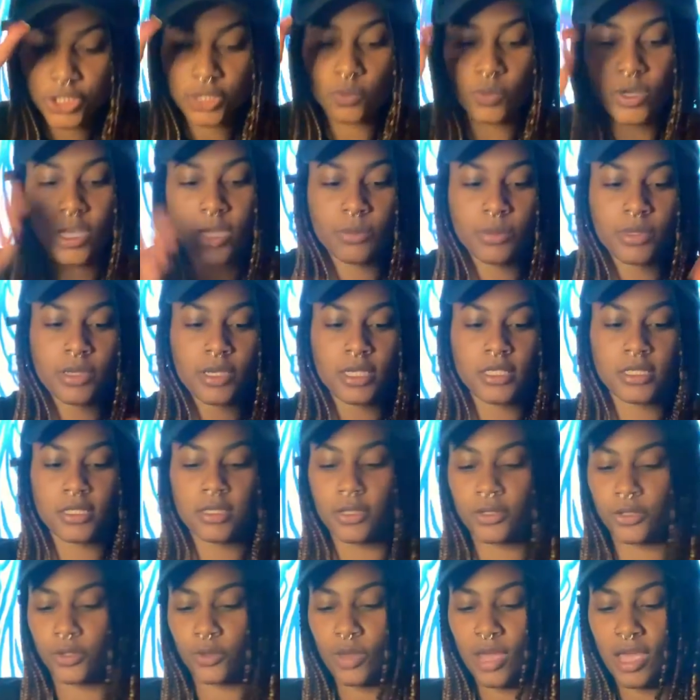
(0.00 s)
away, because
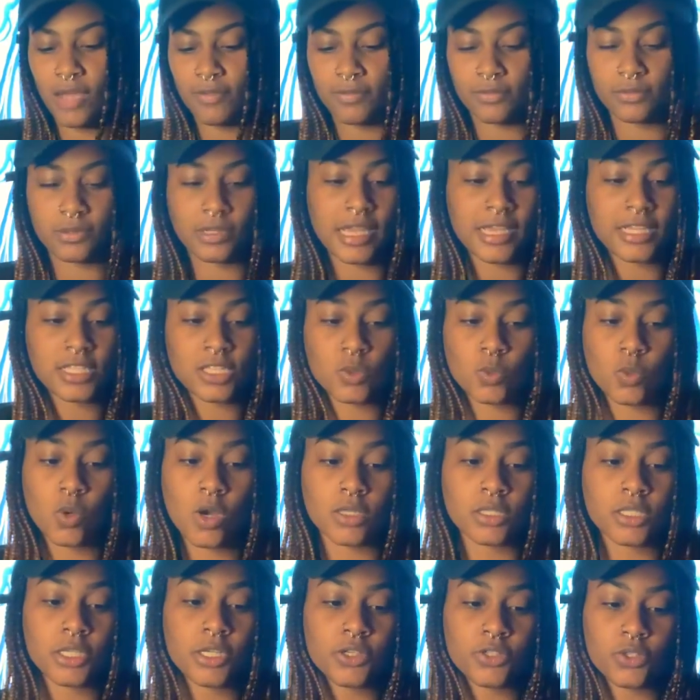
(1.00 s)
look, you have Ace of
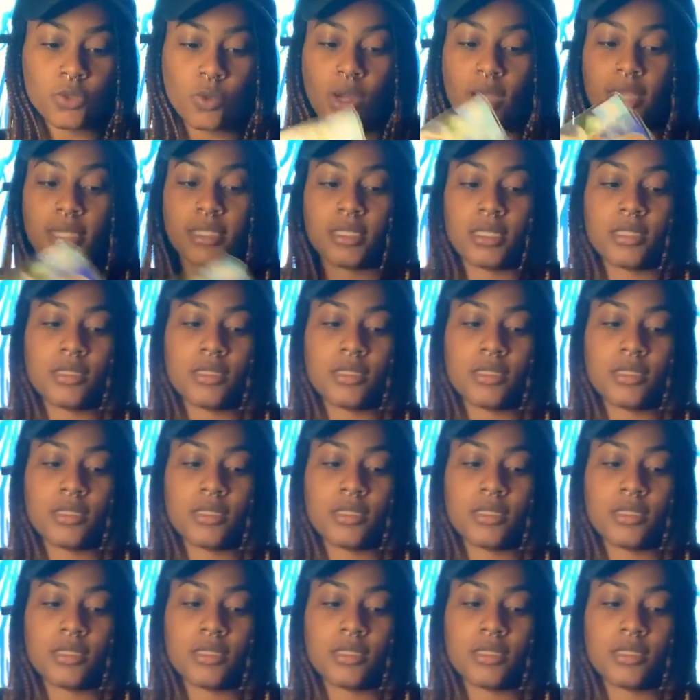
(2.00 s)
Wands here twice,